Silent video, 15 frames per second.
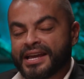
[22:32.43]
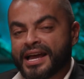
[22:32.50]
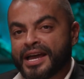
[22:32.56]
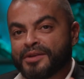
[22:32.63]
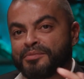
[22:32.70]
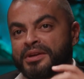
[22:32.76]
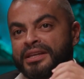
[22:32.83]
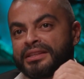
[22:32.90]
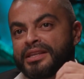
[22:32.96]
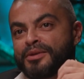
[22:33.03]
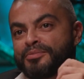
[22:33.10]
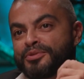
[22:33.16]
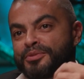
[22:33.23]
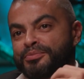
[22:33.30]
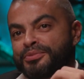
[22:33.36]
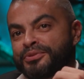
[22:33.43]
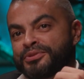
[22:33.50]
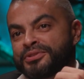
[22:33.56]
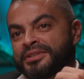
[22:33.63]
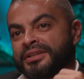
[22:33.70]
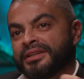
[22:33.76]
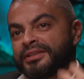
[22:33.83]
I made that
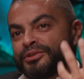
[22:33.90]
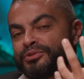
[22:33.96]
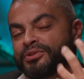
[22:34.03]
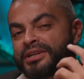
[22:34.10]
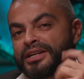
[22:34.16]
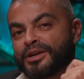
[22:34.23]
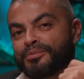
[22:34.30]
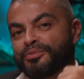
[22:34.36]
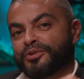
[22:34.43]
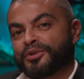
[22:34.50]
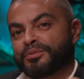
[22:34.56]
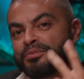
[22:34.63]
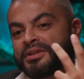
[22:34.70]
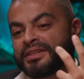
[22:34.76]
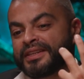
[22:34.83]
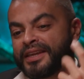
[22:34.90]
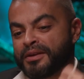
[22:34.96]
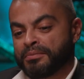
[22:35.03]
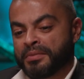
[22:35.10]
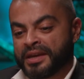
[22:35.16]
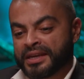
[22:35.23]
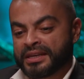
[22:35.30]
proposal, took an appointment,
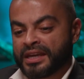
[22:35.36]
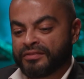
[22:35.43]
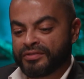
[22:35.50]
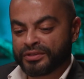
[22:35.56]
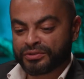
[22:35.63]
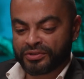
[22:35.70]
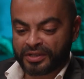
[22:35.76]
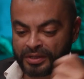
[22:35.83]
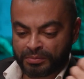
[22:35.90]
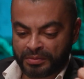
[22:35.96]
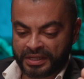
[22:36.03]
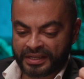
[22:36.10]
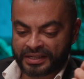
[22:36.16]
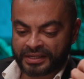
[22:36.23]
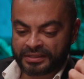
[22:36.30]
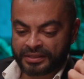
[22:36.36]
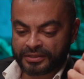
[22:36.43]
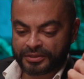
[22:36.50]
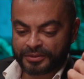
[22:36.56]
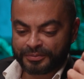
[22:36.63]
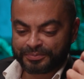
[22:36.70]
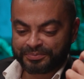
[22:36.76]
came back, gave it to him. He read
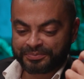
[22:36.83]
it.